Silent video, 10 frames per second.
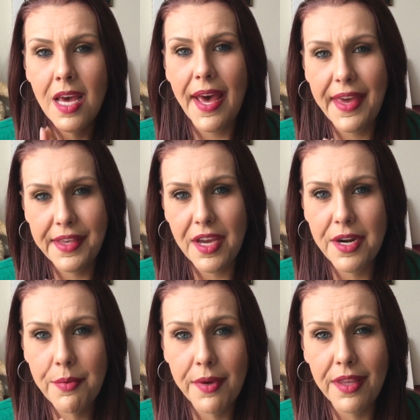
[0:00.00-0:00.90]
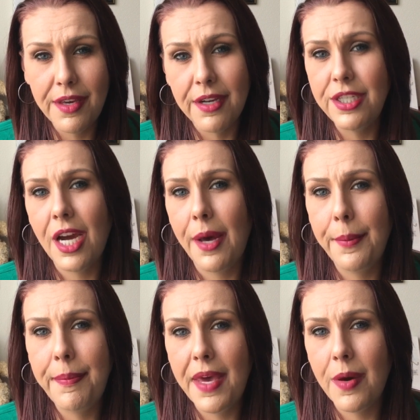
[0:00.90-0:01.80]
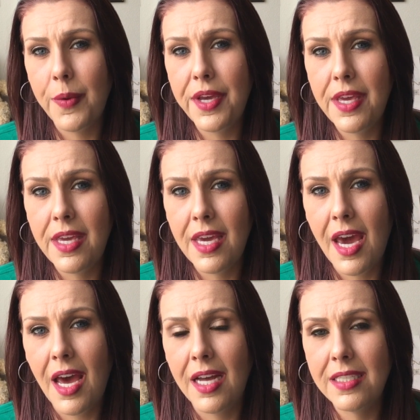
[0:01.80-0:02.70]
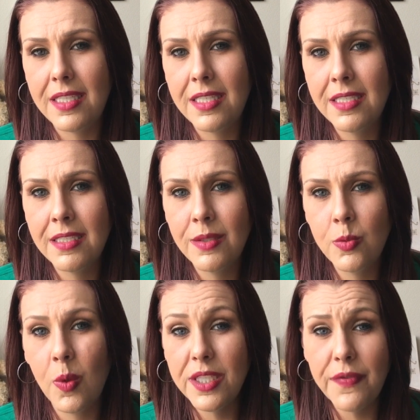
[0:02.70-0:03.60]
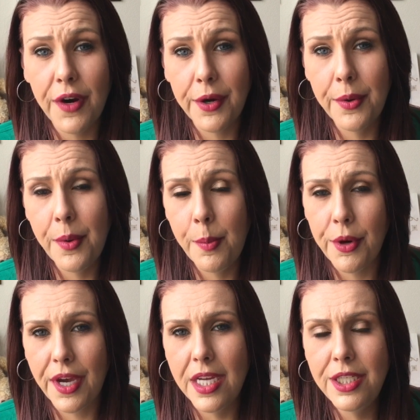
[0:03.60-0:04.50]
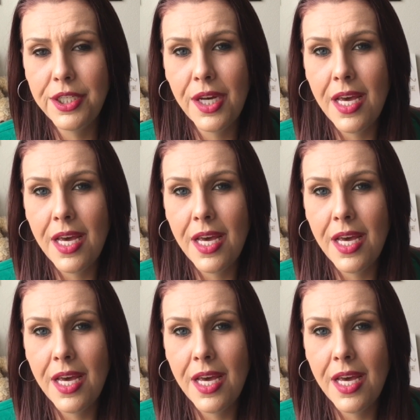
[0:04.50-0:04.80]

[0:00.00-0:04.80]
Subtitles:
I had gotten a really good job working at Wells Fargo Home Mortgage.